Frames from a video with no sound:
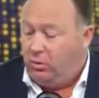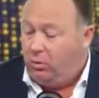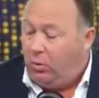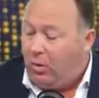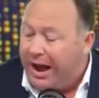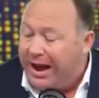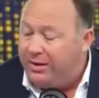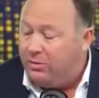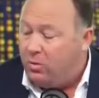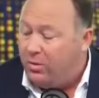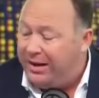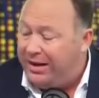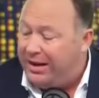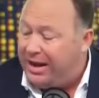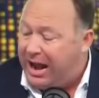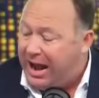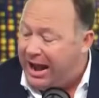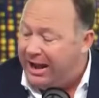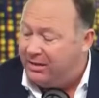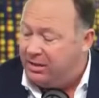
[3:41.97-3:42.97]

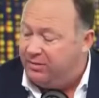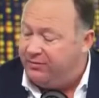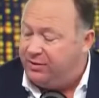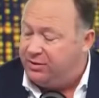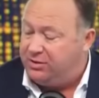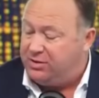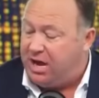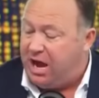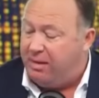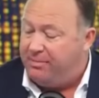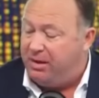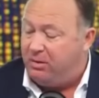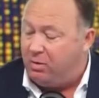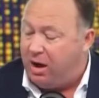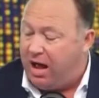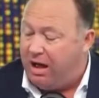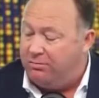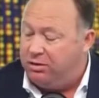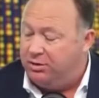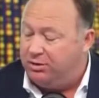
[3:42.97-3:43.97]
Right-wing activist Tommy
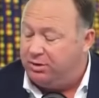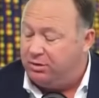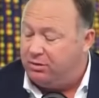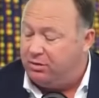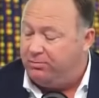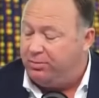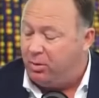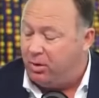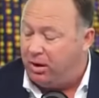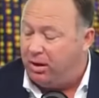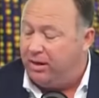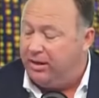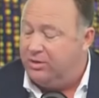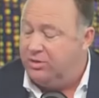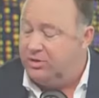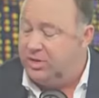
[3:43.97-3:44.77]
Robinson reportedly